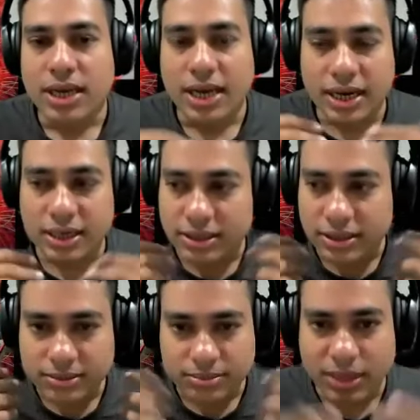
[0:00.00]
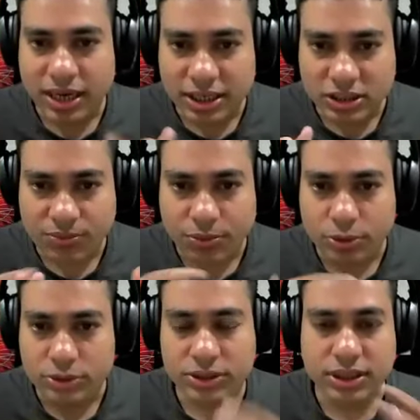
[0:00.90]
and hundreds of
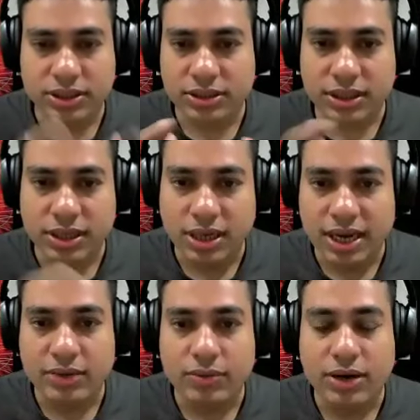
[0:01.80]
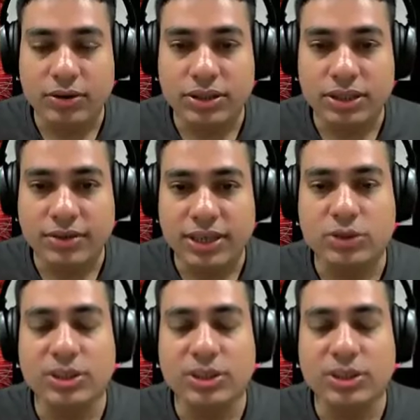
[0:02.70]
processors are required on this device.